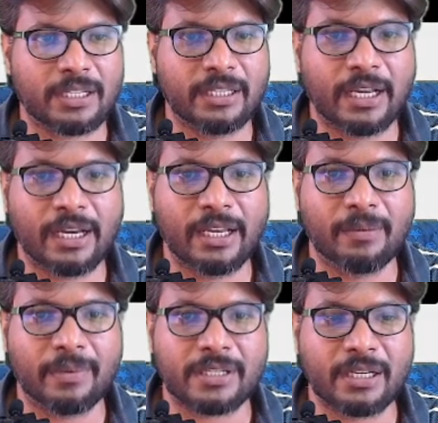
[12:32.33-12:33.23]
they clearly
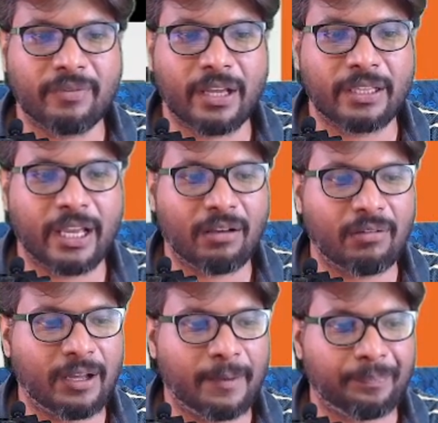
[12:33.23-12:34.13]
mention they have
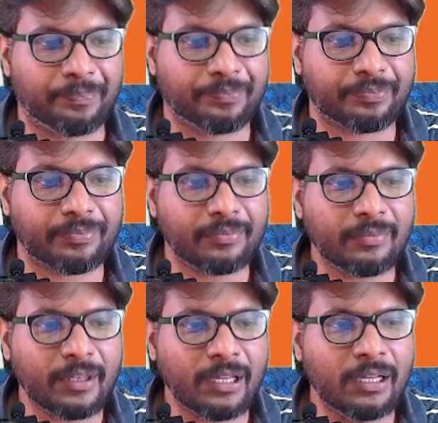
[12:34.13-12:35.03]
a
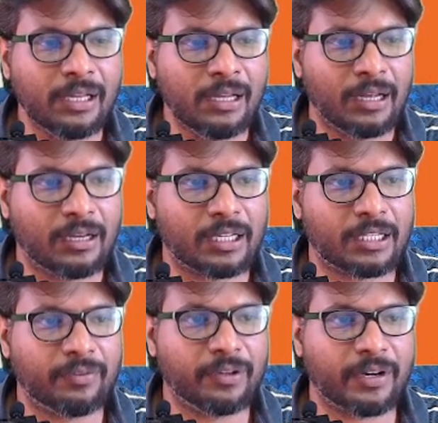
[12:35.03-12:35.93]
lot
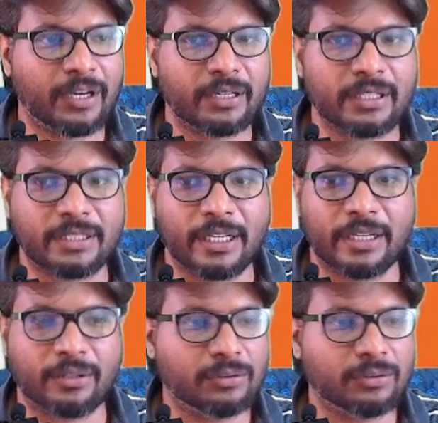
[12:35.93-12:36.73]
of different scenarios.